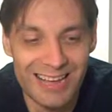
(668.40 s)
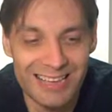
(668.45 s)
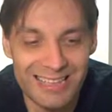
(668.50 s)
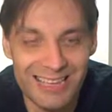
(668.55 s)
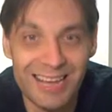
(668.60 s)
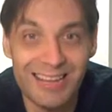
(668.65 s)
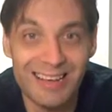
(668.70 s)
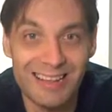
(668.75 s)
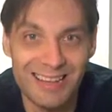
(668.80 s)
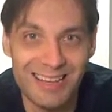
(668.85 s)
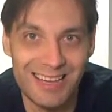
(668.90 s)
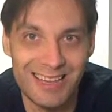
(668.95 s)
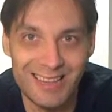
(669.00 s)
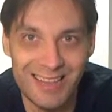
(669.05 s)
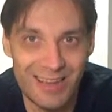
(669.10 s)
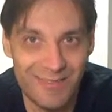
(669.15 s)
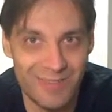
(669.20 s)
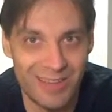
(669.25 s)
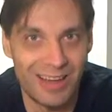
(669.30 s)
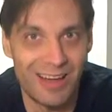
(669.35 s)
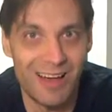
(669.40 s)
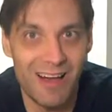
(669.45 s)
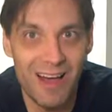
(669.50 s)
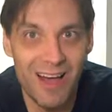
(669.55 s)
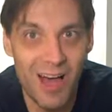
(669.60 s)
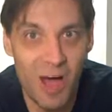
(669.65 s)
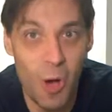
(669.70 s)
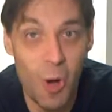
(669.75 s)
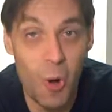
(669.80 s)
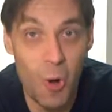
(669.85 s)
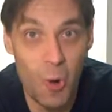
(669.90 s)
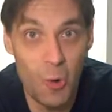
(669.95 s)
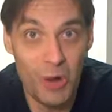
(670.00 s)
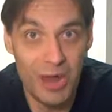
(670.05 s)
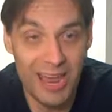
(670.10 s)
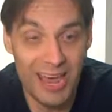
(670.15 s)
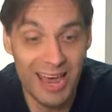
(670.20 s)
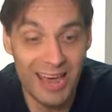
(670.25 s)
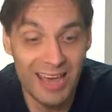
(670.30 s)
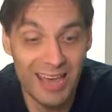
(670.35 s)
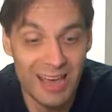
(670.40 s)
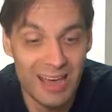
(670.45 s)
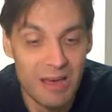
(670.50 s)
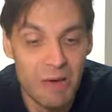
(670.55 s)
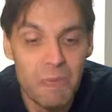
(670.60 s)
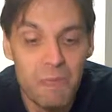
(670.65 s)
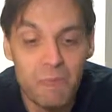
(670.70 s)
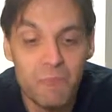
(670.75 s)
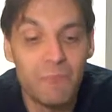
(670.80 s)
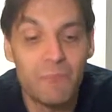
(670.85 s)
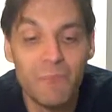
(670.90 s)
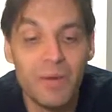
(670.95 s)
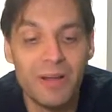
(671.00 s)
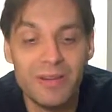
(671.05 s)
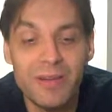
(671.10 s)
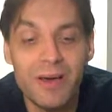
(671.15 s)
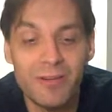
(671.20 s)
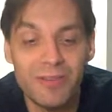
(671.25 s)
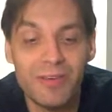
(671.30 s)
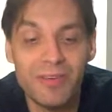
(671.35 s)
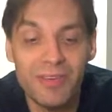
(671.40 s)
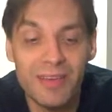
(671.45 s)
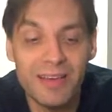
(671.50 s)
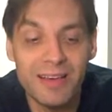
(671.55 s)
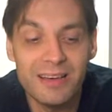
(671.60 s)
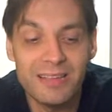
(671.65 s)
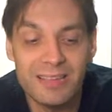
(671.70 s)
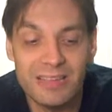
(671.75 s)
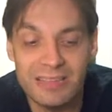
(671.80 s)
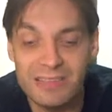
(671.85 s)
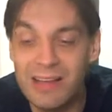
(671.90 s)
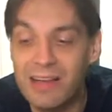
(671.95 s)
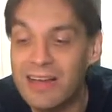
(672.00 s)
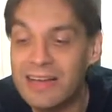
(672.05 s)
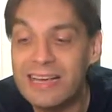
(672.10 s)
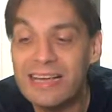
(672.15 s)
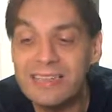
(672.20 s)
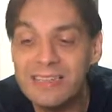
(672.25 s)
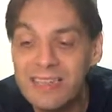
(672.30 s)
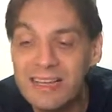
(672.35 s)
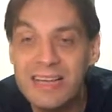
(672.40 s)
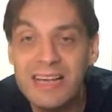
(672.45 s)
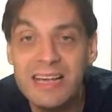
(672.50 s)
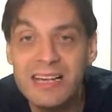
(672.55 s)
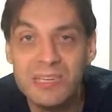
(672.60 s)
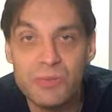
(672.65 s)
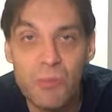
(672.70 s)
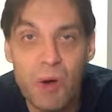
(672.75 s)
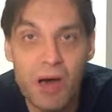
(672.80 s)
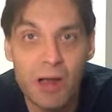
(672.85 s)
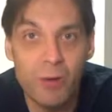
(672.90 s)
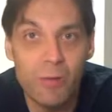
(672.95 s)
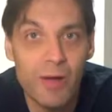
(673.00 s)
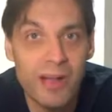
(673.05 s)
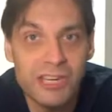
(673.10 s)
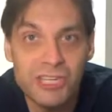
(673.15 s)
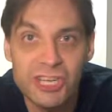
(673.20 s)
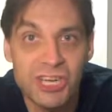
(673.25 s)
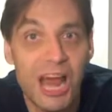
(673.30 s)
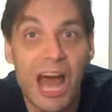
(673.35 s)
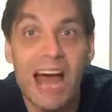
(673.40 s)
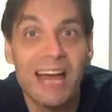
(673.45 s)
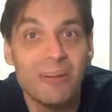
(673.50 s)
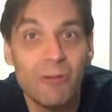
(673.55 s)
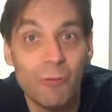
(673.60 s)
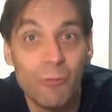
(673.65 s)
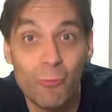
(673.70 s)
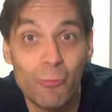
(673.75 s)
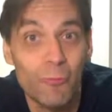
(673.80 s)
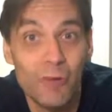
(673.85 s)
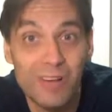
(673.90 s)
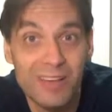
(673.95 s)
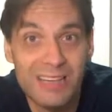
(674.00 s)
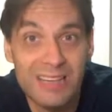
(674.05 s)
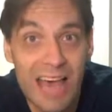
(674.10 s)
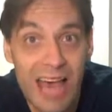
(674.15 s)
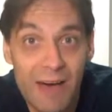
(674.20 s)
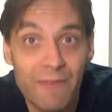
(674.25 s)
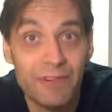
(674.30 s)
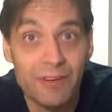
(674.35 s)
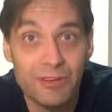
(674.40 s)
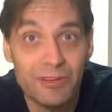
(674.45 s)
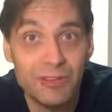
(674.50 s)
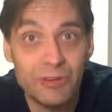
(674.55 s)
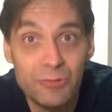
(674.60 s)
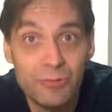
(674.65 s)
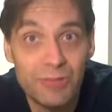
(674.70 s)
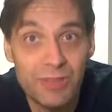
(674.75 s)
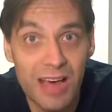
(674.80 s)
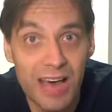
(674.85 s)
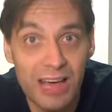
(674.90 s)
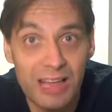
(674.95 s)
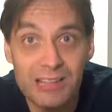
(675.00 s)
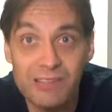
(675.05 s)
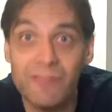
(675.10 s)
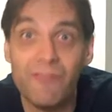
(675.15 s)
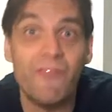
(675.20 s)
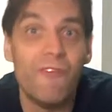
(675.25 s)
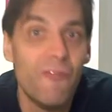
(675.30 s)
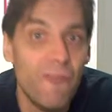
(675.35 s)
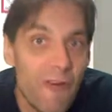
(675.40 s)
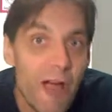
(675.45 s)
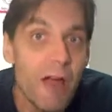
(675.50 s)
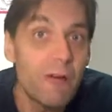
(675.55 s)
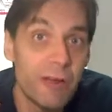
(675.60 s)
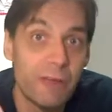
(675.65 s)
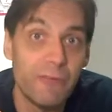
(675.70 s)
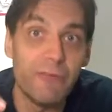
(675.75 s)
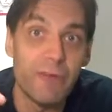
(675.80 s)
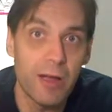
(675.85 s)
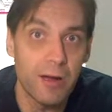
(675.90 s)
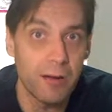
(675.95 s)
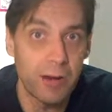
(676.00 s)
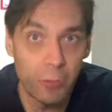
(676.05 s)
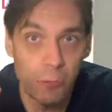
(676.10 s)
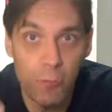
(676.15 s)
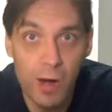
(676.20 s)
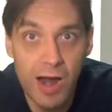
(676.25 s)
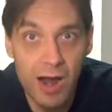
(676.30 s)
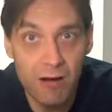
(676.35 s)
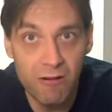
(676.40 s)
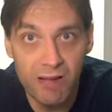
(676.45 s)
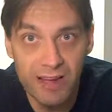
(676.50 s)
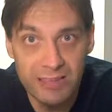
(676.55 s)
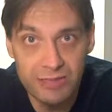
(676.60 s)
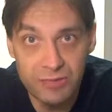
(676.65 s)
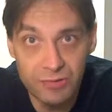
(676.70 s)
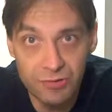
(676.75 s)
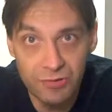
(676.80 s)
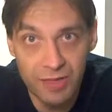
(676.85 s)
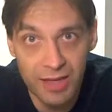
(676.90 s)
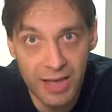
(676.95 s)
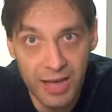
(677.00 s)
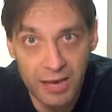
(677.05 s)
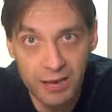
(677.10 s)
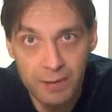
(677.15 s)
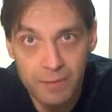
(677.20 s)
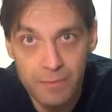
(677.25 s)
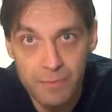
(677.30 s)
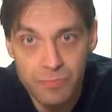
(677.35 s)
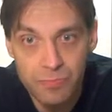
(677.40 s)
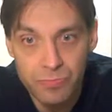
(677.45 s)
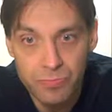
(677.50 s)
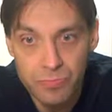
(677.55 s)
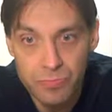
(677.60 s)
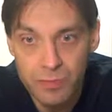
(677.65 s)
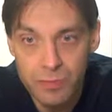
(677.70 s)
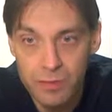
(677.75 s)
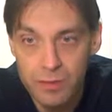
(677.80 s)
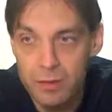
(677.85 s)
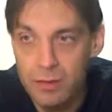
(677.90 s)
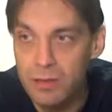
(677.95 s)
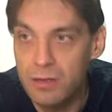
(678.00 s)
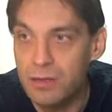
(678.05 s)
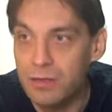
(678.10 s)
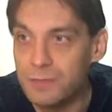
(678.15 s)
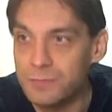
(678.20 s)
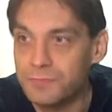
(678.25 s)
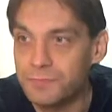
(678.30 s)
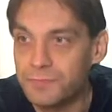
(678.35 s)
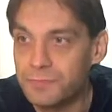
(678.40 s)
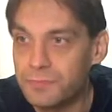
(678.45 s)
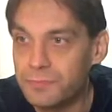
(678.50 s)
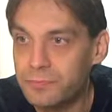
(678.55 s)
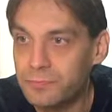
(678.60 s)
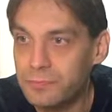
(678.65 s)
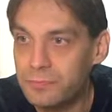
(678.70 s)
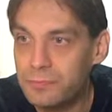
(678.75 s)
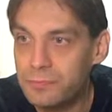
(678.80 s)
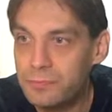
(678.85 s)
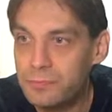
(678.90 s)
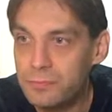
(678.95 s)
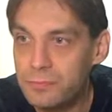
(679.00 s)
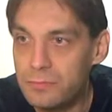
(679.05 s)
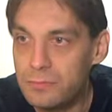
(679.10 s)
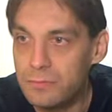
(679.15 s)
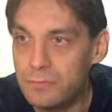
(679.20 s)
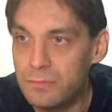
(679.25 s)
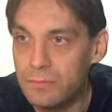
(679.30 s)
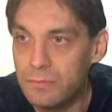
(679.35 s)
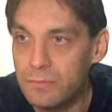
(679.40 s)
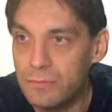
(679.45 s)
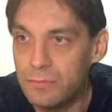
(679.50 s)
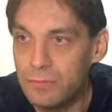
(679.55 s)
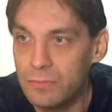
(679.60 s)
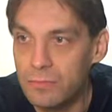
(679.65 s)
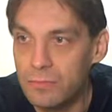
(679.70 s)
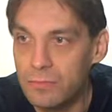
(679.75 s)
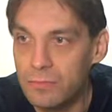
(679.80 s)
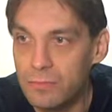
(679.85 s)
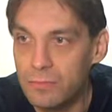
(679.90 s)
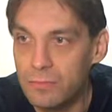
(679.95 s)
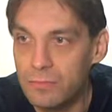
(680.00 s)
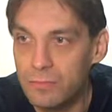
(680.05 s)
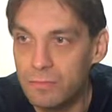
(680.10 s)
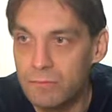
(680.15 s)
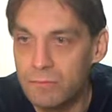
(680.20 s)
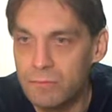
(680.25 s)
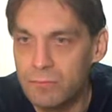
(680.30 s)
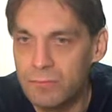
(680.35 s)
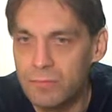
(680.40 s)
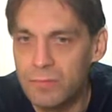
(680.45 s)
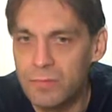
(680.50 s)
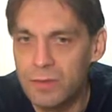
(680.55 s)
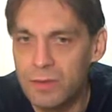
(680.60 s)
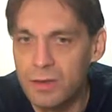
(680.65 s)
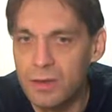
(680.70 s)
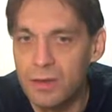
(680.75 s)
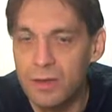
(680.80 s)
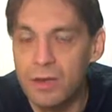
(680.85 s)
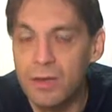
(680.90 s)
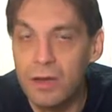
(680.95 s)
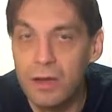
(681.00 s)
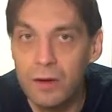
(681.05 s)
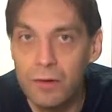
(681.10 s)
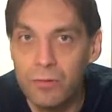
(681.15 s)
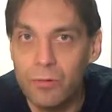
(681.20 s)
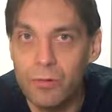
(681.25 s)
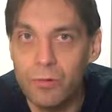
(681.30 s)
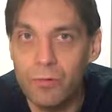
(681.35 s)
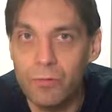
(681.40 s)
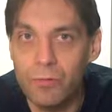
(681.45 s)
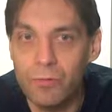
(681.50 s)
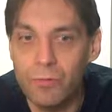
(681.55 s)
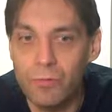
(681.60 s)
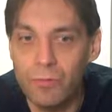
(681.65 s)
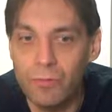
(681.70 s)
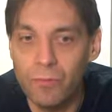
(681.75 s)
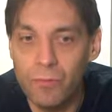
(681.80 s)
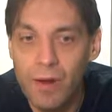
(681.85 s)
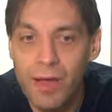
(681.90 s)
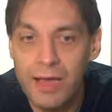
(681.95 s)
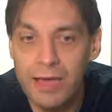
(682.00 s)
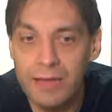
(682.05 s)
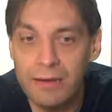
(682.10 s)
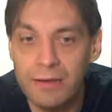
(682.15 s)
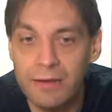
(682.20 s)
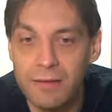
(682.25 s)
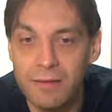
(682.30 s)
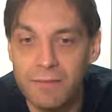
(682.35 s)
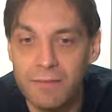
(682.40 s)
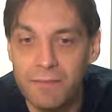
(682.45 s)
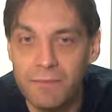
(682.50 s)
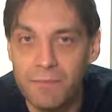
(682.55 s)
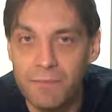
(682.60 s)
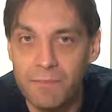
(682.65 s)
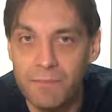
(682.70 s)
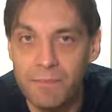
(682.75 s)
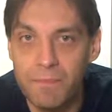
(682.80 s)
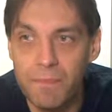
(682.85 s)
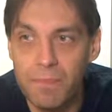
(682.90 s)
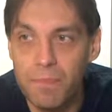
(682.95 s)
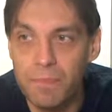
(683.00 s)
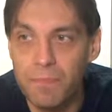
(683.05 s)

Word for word: and say clean living, huh? Okay. But no, the thing is, I guess the key is moderation. I don't really ever do that. It's very, very rare I do that. And it was only for, like, the taste for the video or whatever. Right. And,